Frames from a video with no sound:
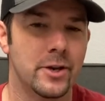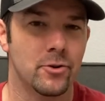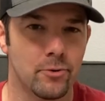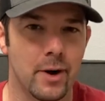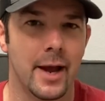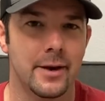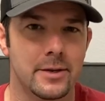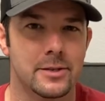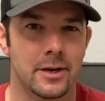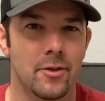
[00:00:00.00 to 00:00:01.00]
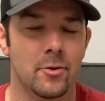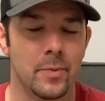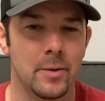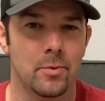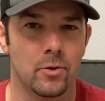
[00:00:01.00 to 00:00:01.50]
do right is that other
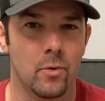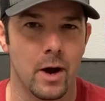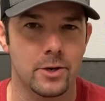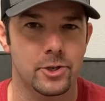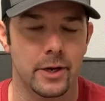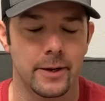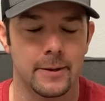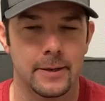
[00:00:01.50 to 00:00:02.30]
people are watching?